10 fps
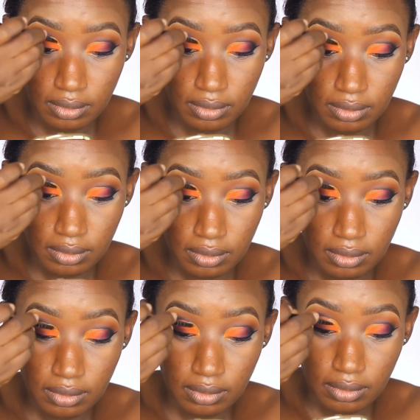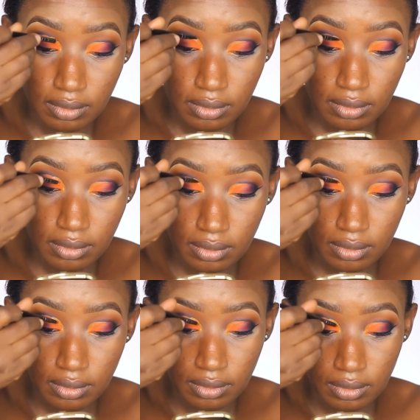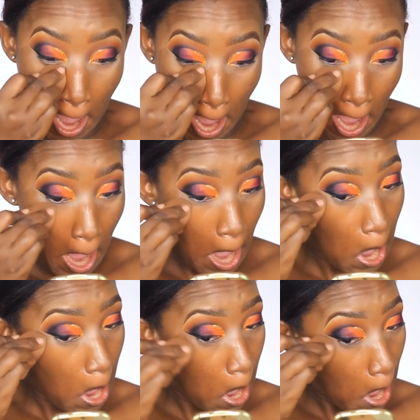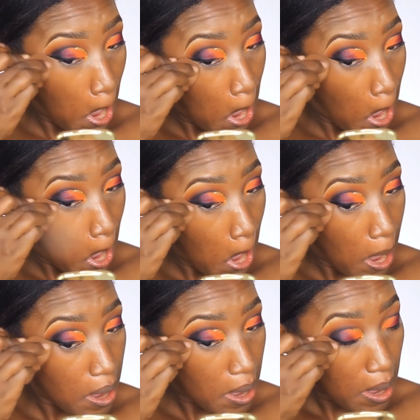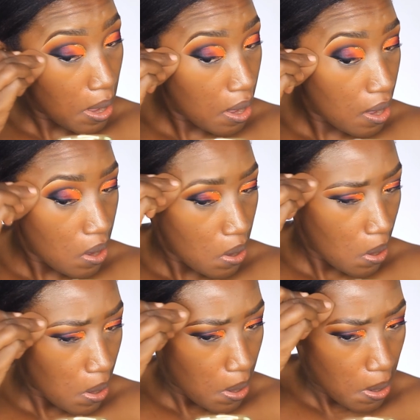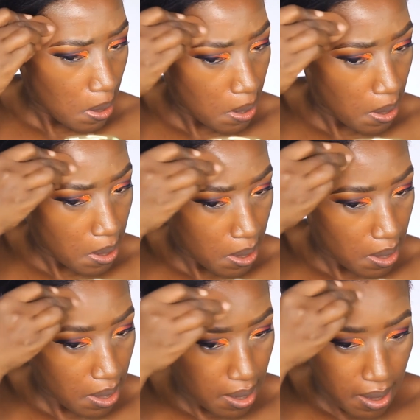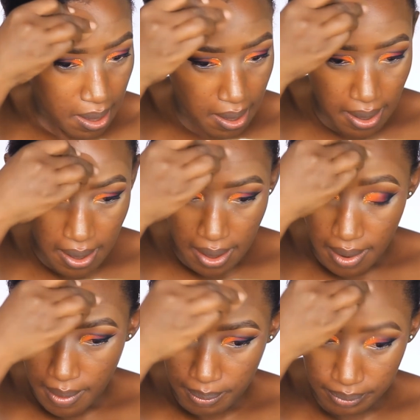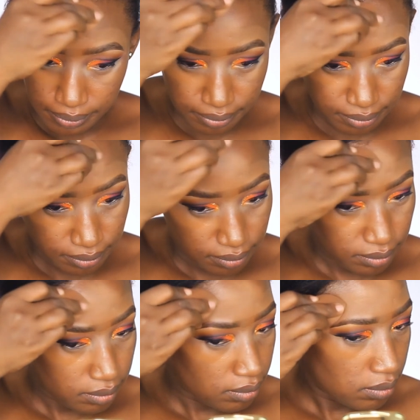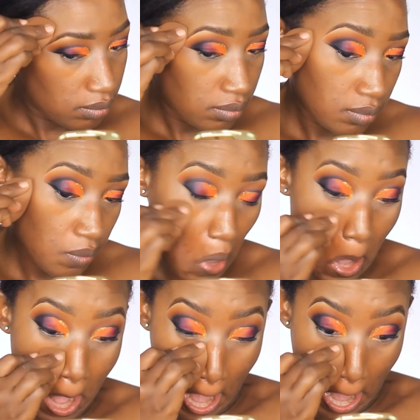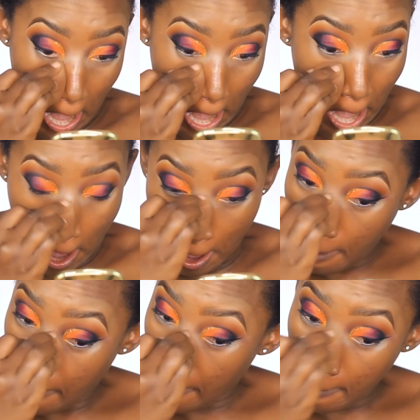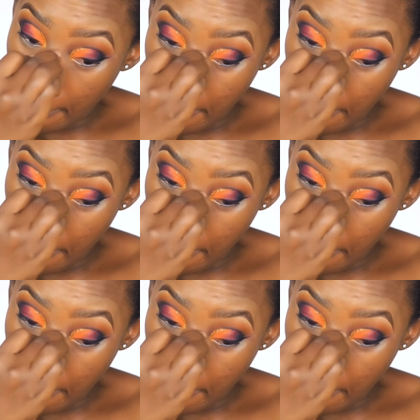on that area of my face. As you can see, it's a Maybelline foundation. I'm not applying foundation all over my face because I'm going to be